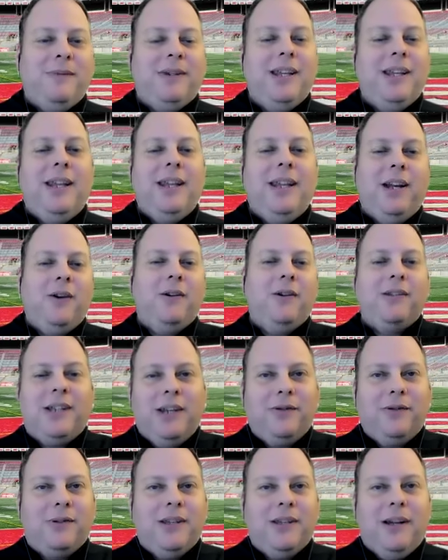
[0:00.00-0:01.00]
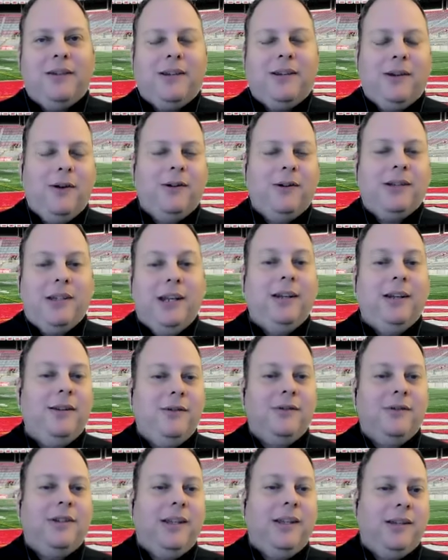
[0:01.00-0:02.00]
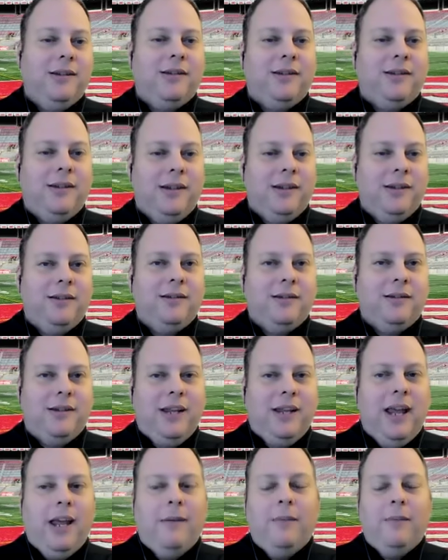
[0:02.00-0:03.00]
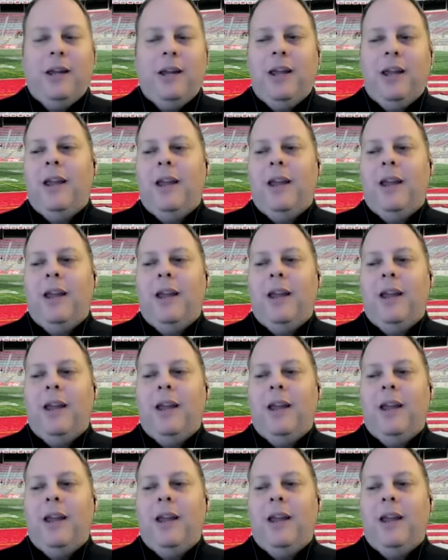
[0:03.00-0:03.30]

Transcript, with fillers: But then they go and schedule South Dakota State and lose to, to them.